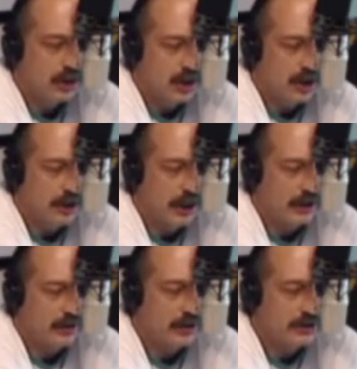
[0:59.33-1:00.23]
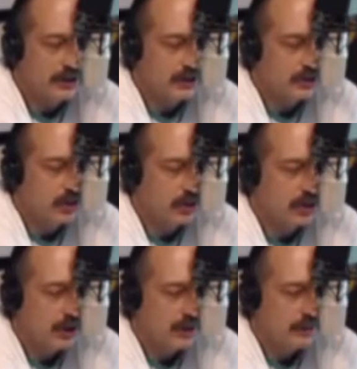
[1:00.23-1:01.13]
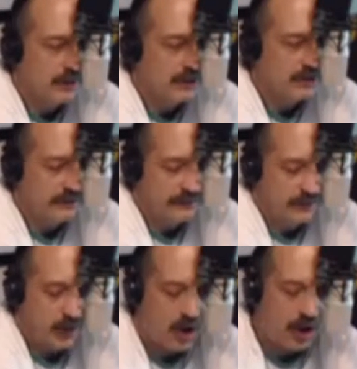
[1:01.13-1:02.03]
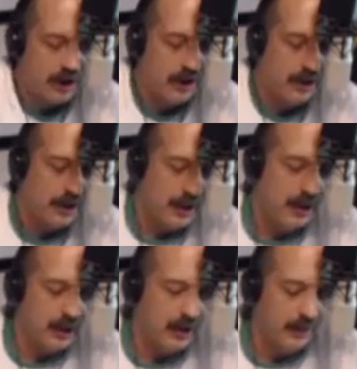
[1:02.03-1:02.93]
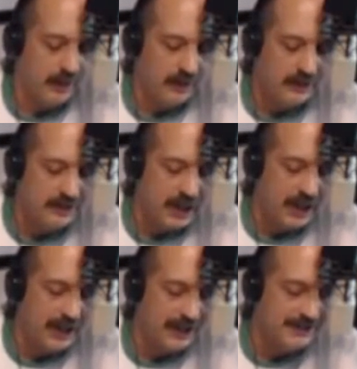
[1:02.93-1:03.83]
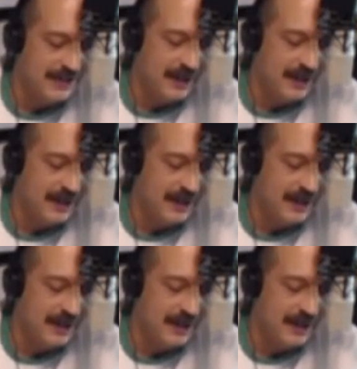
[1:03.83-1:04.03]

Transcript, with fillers: Uh, not only is he a joke, but he's a fraud. Um, this guy has